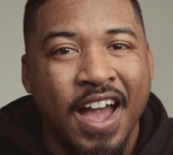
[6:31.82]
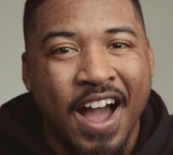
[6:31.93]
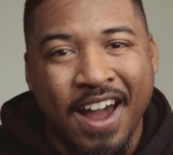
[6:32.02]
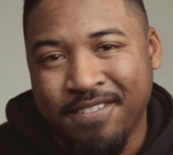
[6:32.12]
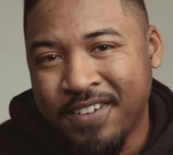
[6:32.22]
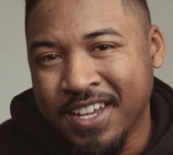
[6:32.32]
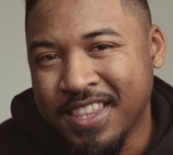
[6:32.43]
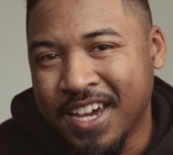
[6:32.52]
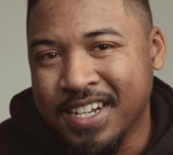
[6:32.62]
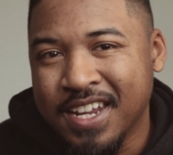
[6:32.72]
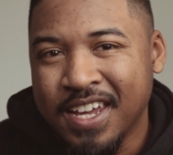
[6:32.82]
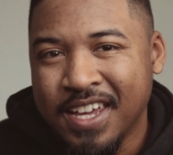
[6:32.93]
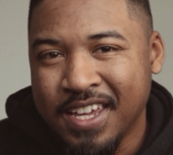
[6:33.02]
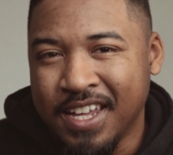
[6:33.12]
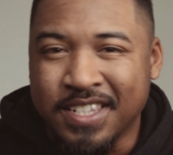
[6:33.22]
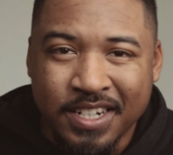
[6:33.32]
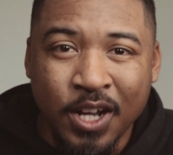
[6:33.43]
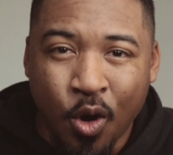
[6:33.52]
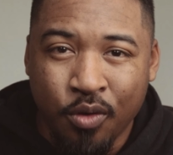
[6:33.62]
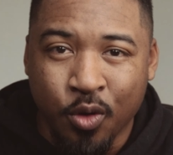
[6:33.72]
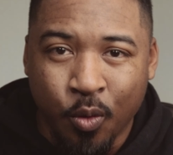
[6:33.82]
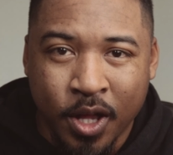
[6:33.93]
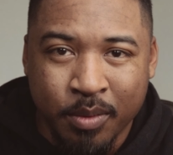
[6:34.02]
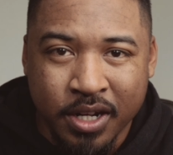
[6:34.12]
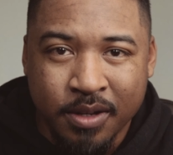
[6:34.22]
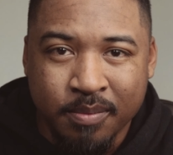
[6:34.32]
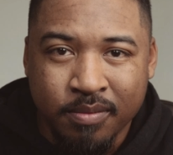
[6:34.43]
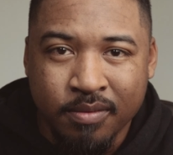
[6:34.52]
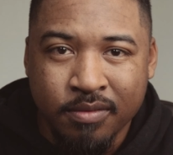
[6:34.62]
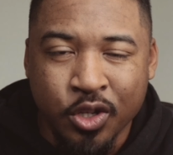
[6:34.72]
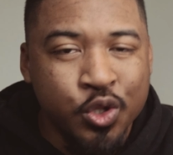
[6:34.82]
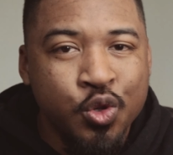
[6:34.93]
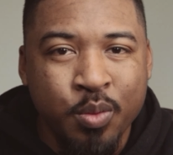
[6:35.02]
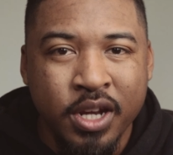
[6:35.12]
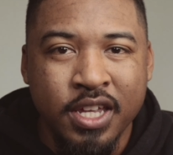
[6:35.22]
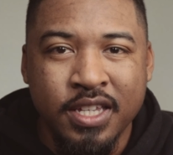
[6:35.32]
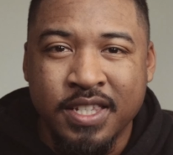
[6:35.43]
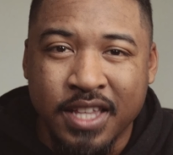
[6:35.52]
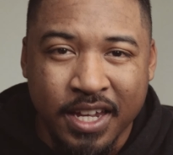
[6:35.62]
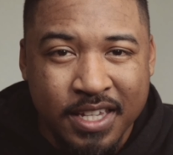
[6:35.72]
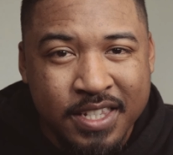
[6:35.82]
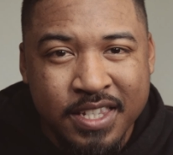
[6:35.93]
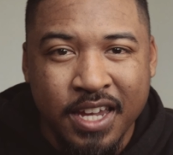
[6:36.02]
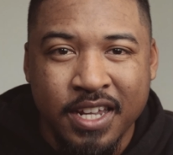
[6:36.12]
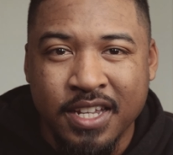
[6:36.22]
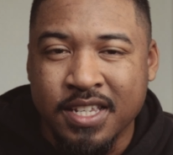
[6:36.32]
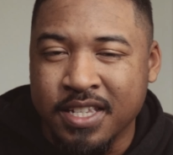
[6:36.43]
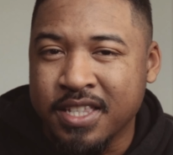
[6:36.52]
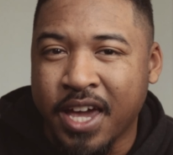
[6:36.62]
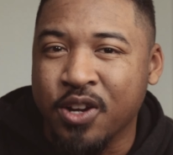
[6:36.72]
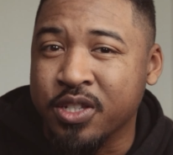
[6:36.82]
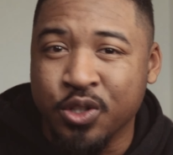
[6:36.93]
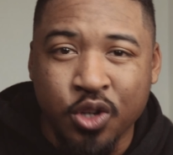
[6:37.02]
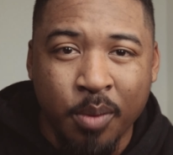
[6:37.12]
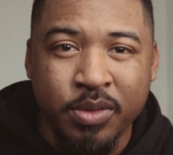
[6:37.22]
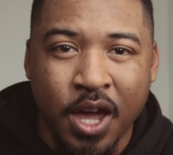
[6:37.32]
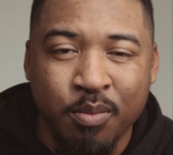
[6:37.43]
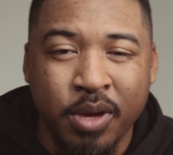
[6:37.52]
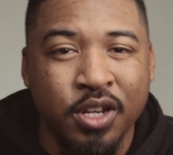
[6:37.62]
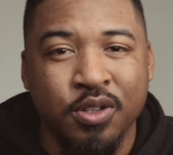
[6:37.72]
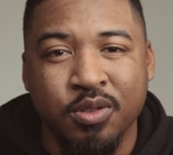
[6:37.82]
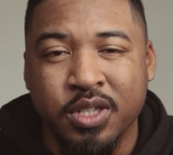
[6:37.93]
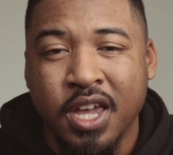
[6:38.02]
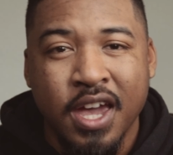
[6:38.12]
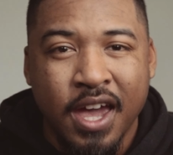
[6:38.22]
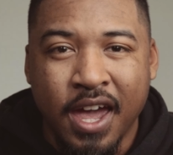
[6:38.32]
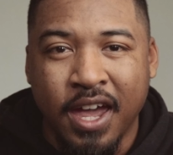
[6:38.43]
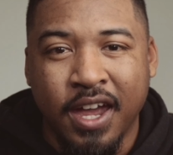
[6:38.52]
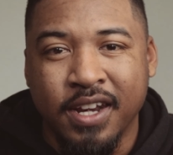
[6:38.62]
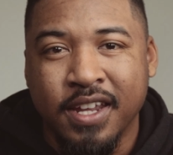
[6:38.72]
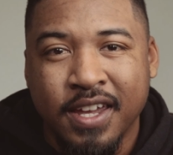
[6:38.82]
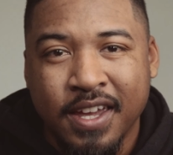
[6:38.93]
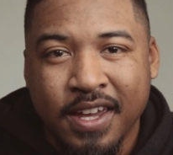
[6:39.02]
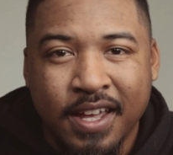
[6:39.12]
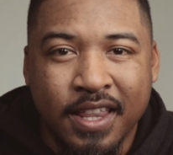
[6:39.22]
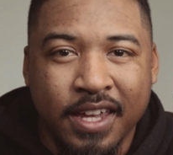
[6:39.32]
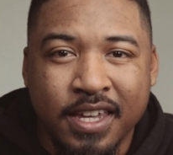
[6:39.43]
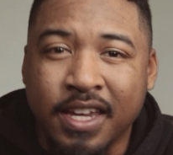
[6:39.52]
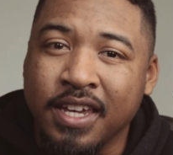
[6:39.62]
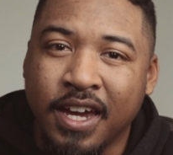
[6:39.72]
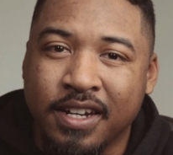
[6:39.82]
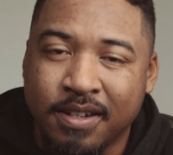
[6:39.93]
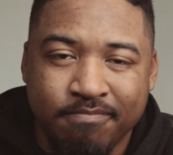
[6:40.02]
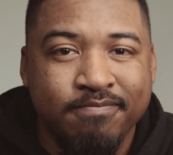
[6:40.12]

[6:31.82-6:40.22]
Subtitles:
I find that it's a little overwhelming. There's too many like settings and sliders and drop down menus, and like it can get